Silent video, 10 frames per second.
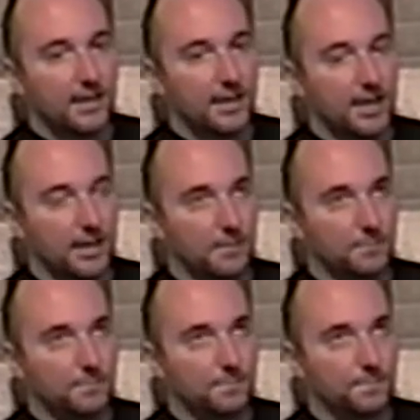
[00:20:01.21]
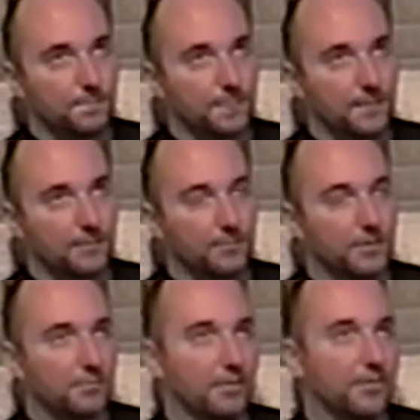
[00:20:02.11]
Um,
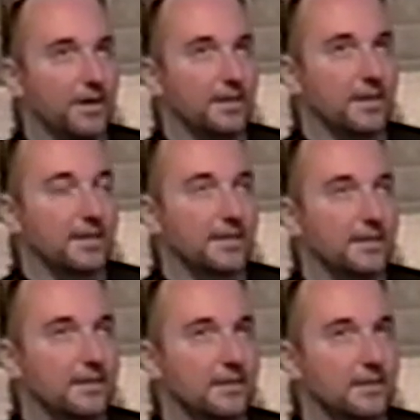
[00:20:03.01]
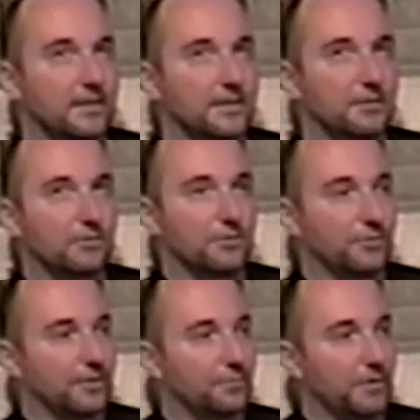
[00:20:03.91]
sometimes I thought like, you know,
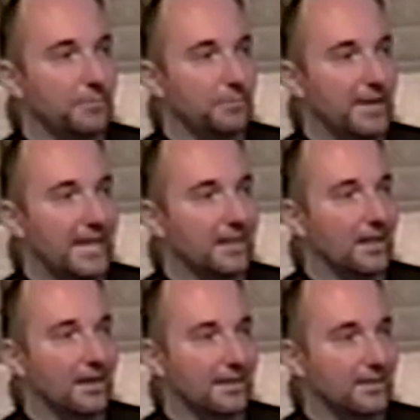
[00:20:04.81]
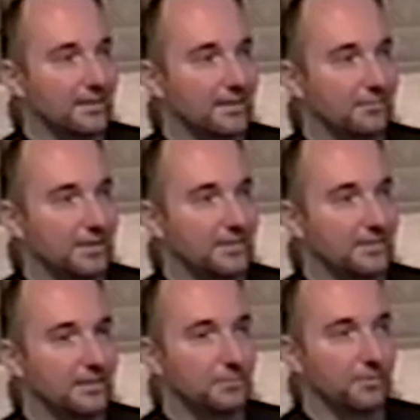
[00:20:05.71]
certain things might be bad luck if I
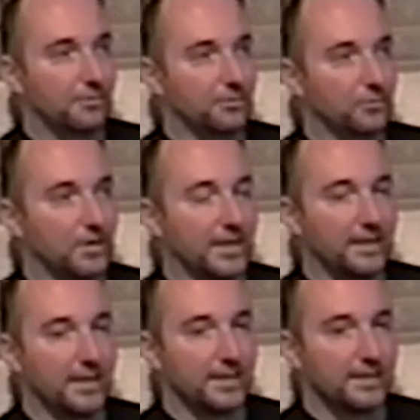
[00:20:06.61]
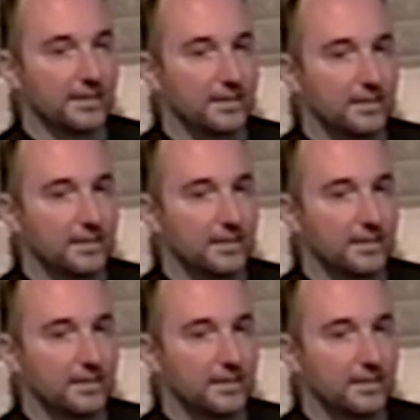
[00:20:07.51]
did them a certain way, like